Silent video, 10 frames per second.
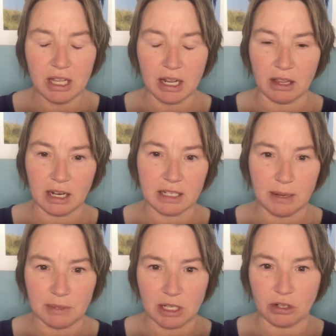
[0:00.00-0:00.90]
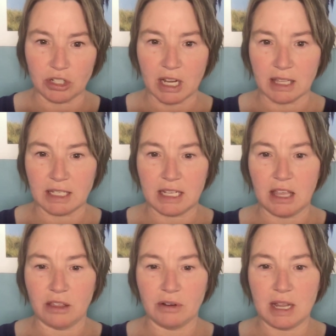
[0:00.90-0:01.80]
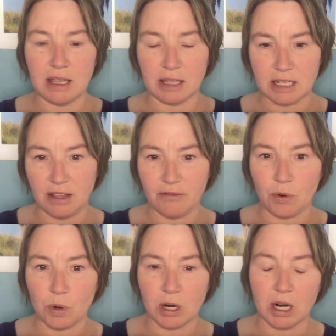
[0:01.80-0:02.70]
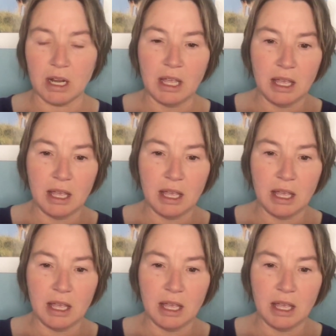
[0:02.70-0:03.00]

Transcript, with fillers: And a lot of times they don't check the T three and the T four